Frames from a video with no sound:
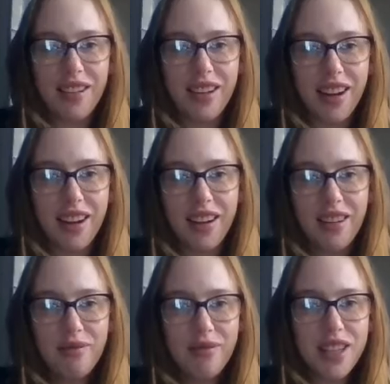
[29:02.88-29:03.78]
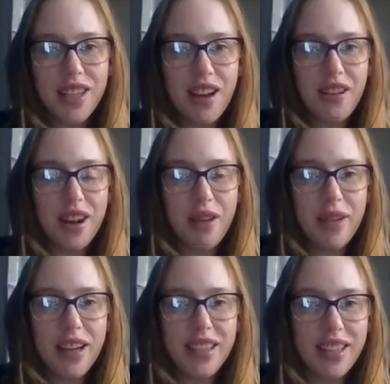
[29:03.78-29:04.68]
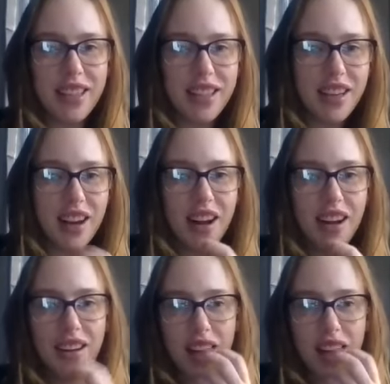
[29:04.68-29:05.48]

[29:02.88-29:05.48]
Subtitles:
on that. Michelle, come in, sister.